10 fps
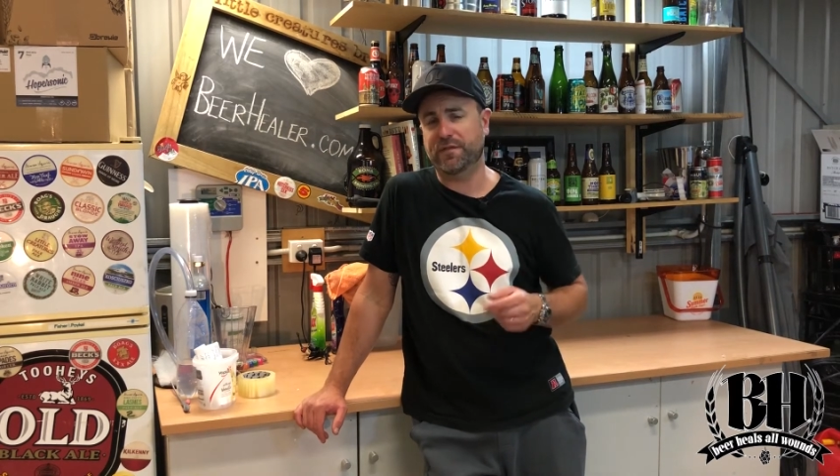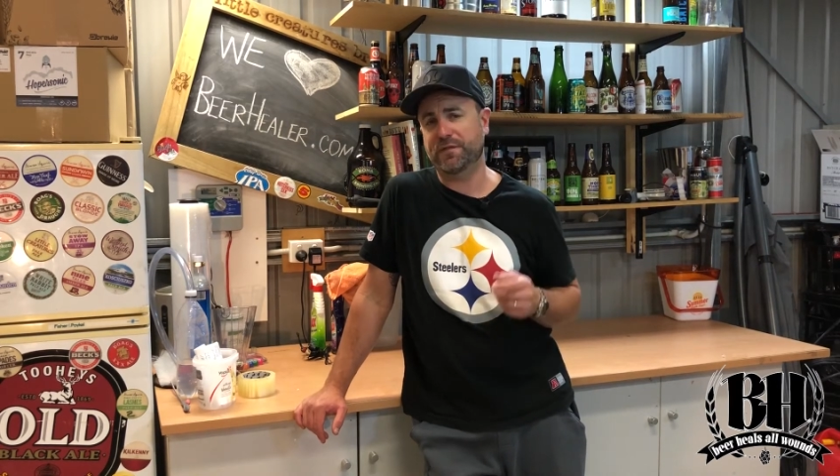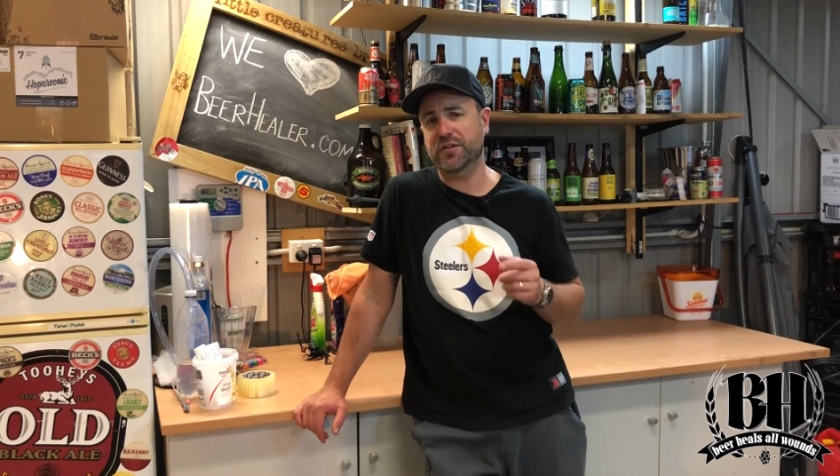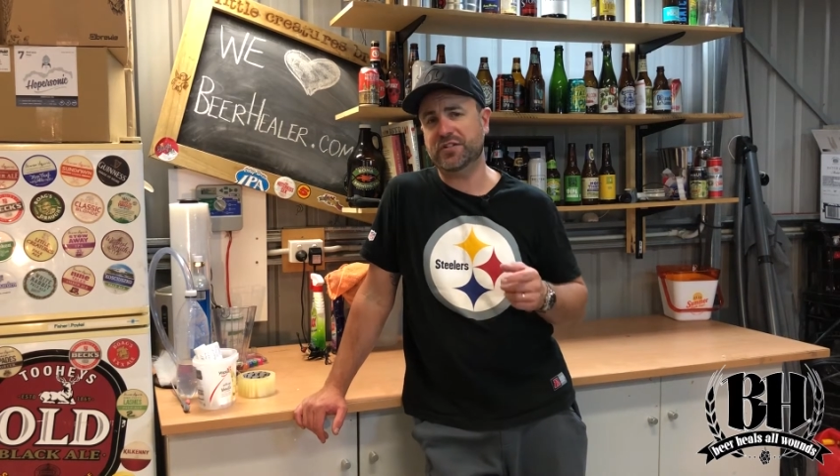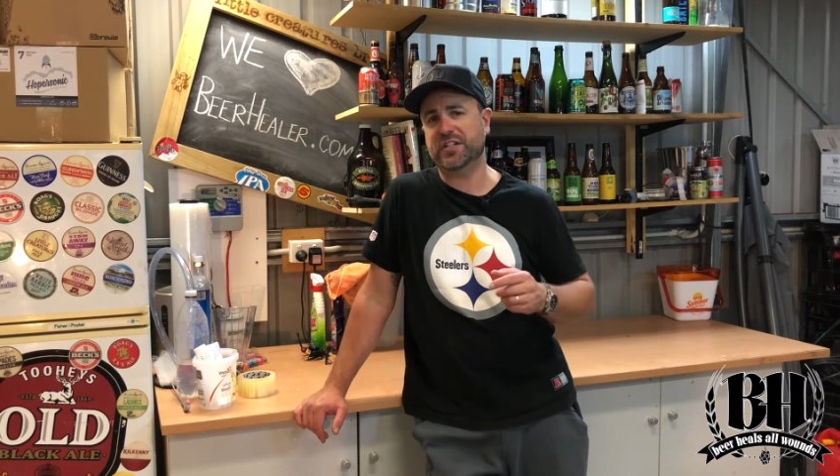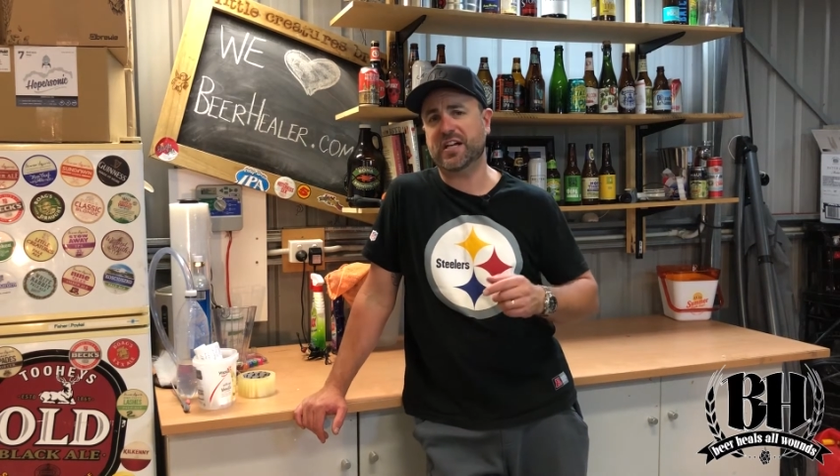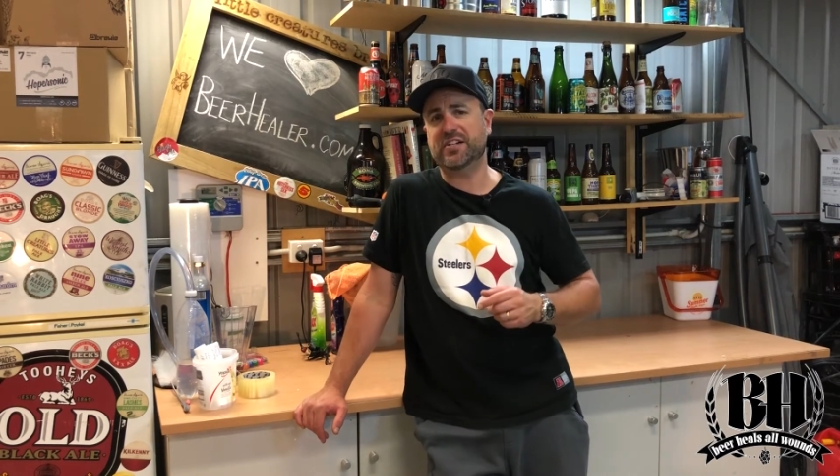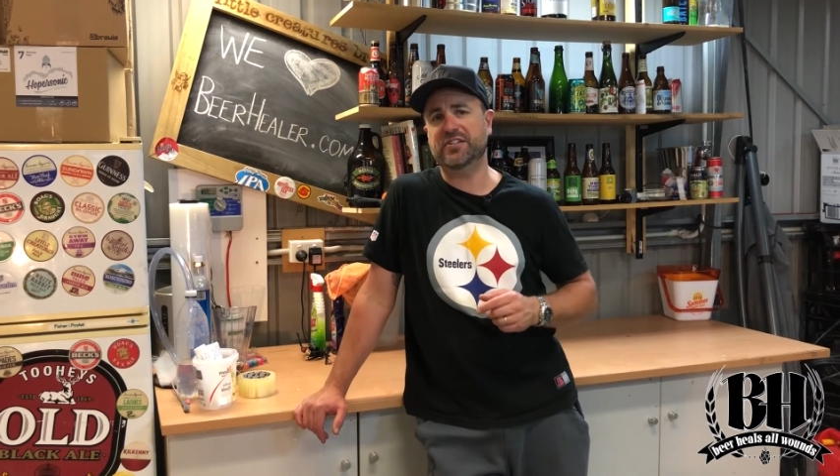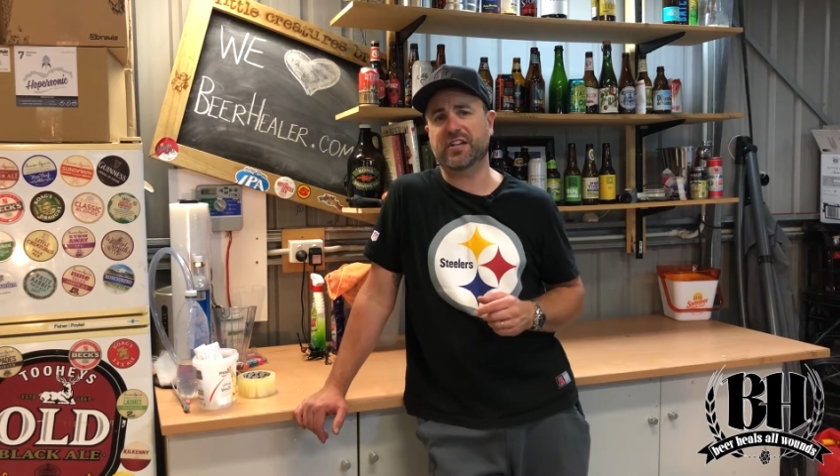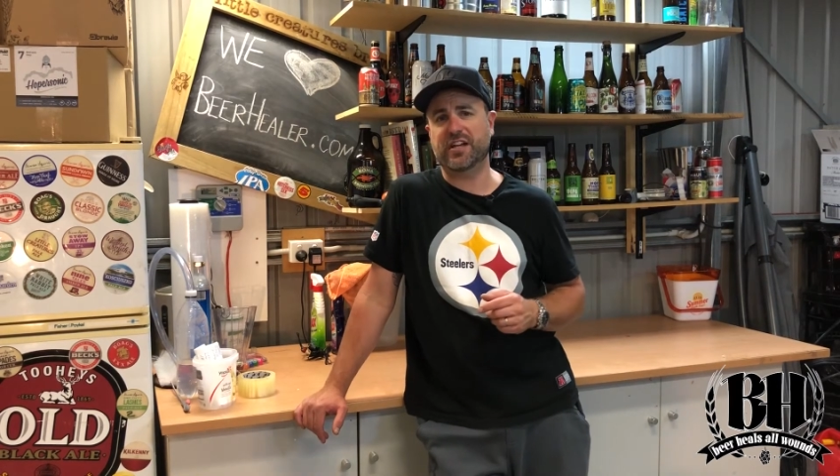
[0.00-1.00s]
first
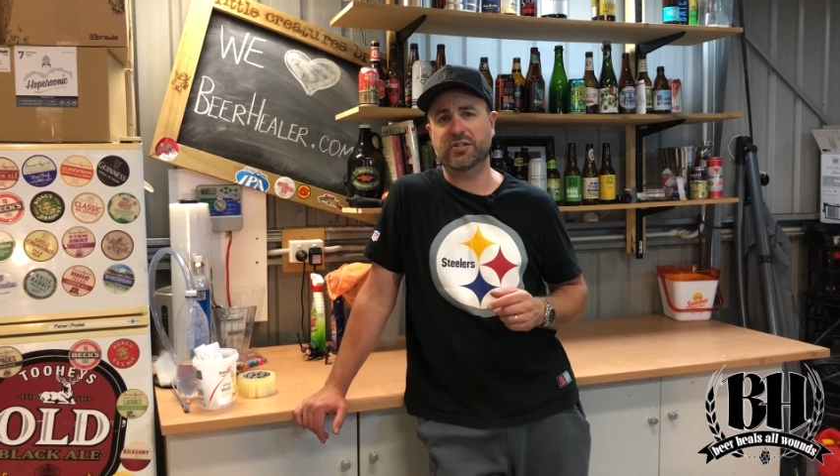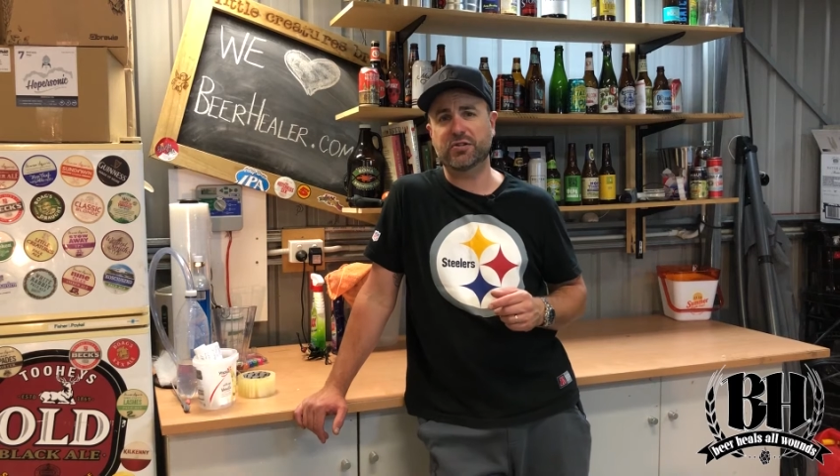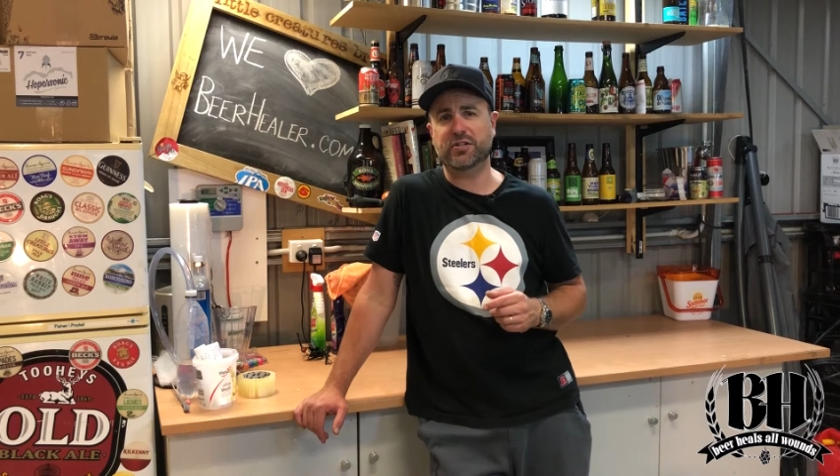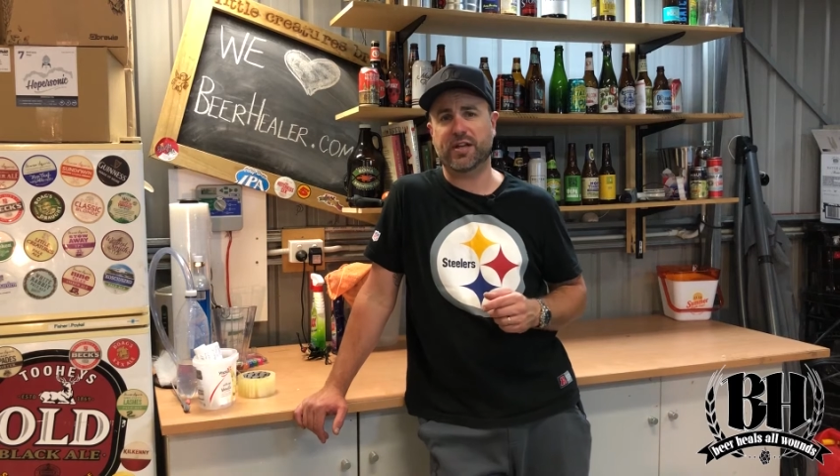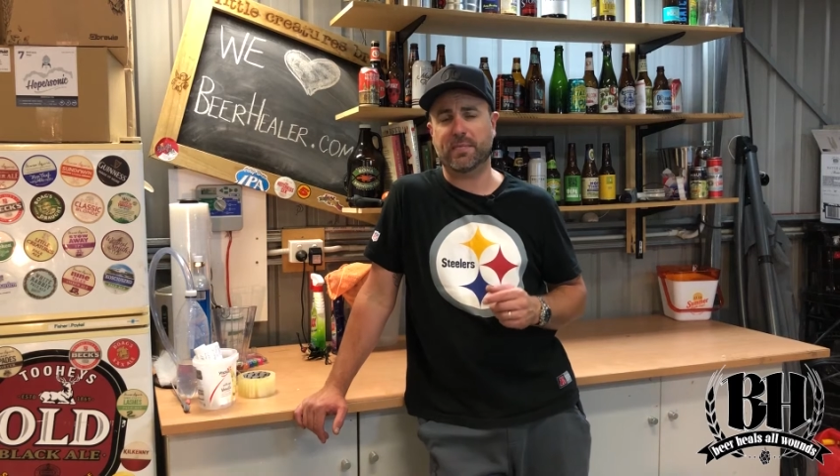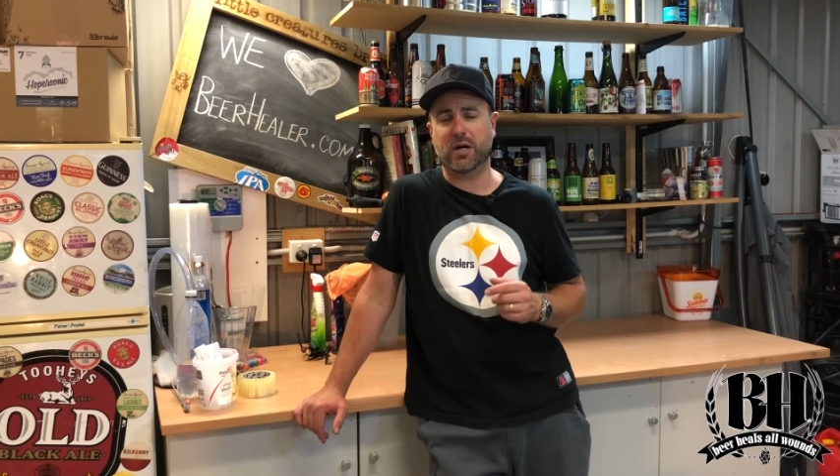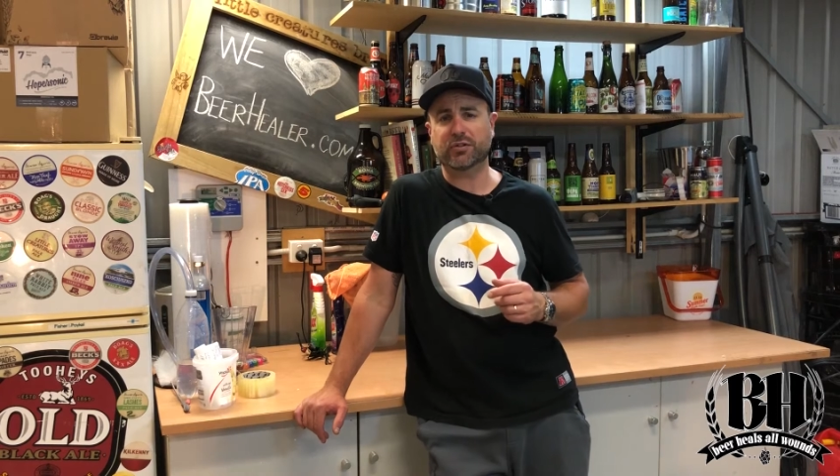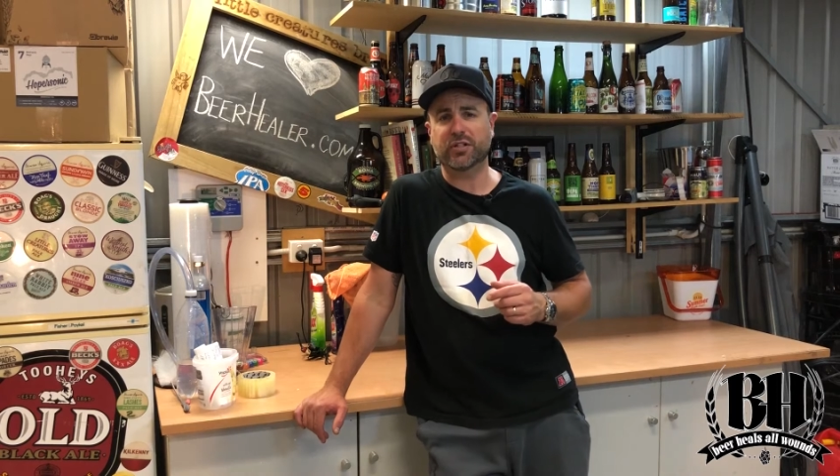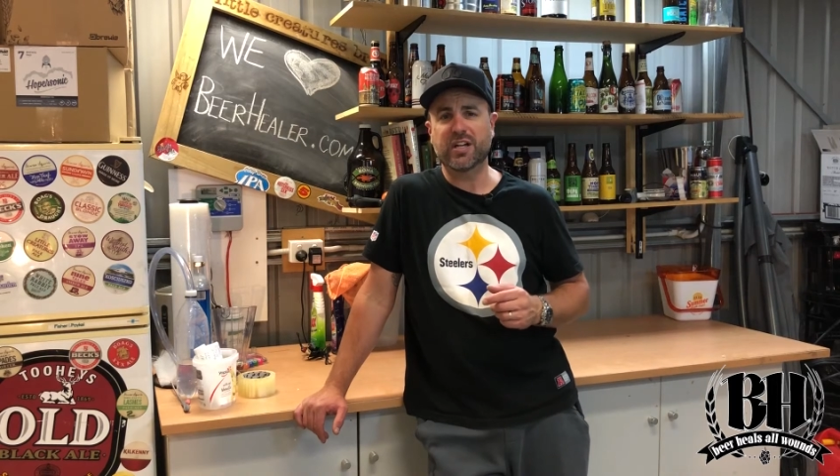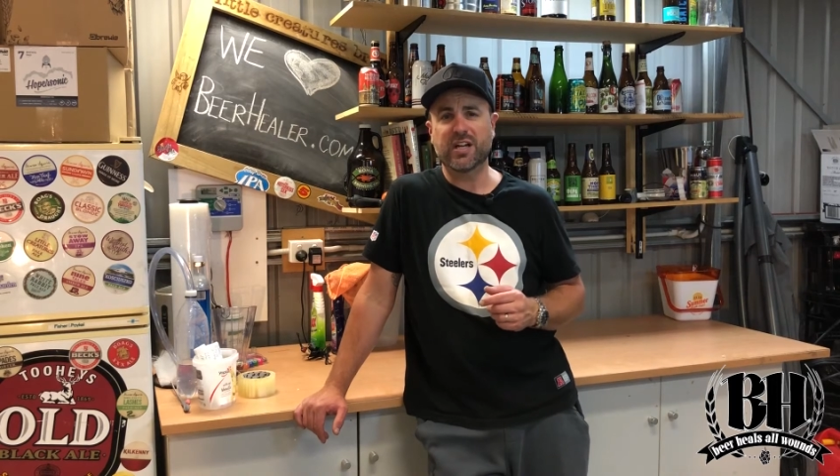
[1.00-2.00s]
occasion that they used that malt,